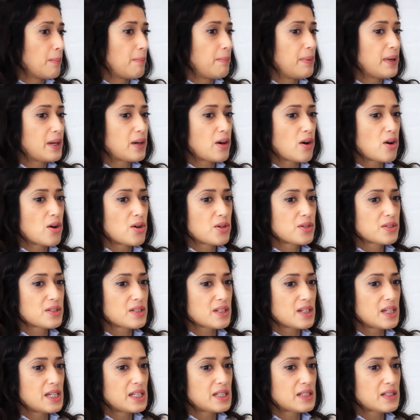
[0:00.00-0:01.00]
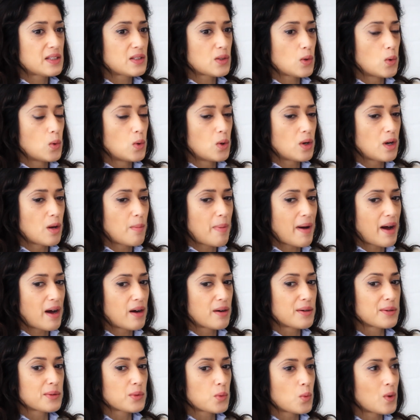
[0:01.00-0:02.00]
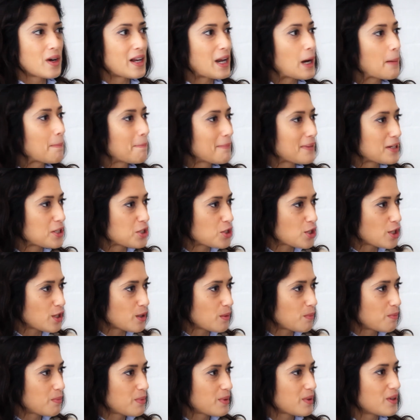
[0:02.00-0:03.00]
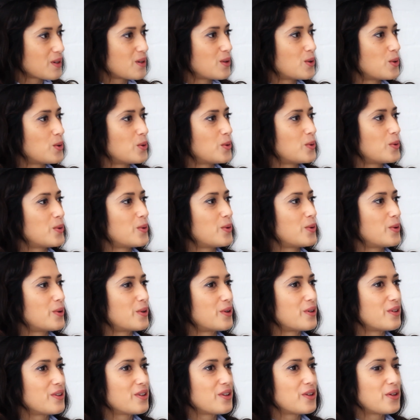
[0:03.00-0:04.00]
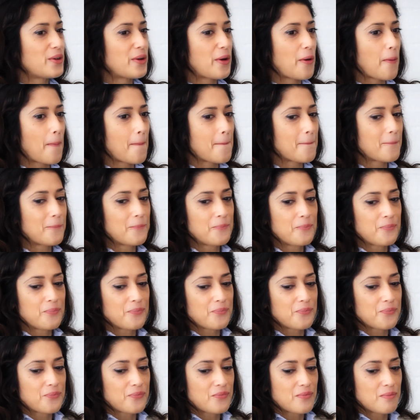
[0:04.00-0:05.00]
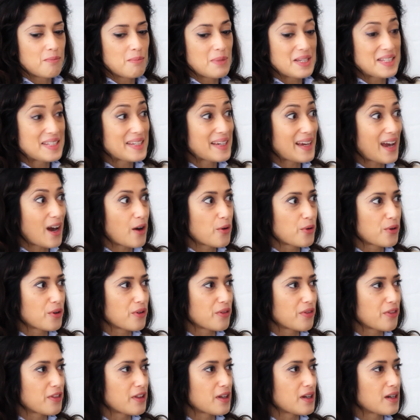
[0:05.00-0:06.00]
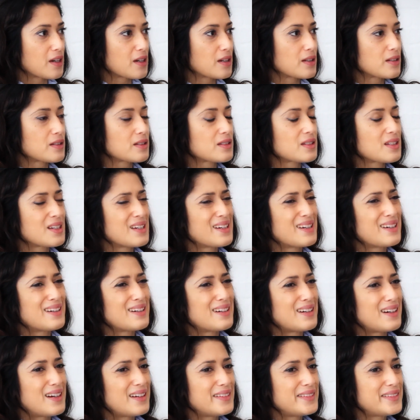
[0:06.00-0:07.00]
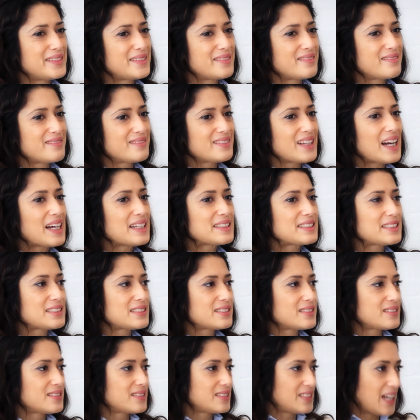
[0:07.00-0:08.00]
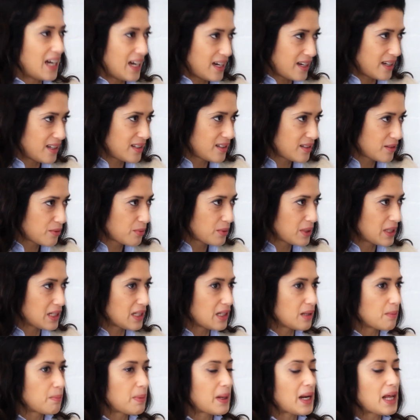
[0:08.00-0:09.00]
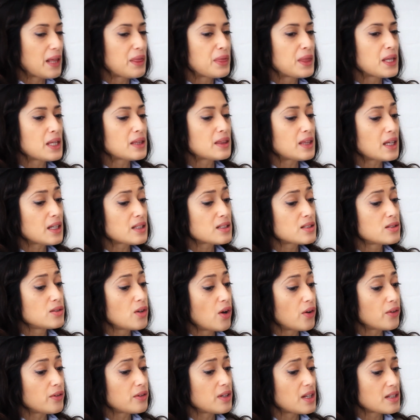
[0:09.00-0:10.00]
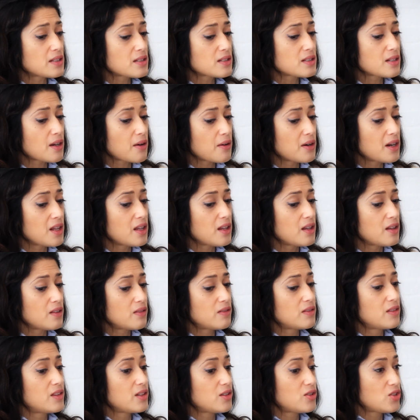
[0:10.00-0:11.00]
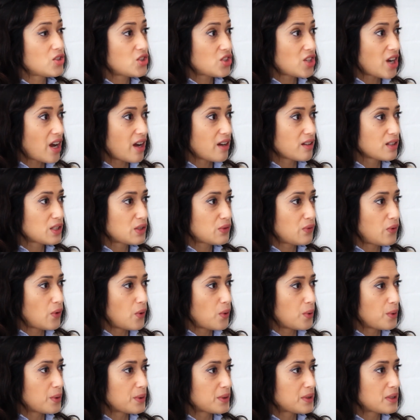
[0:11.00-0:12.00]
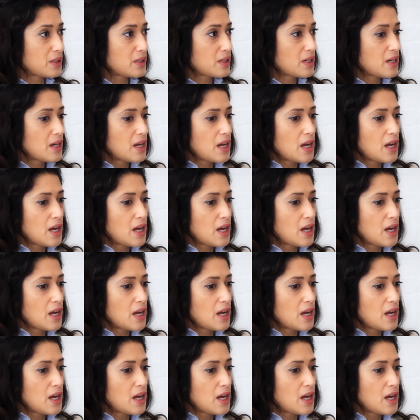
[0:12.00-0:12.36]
because it's all about one-upmanship or, you know, missing out on things. And that's sad, really. But I think that's not necessarily the child's fault.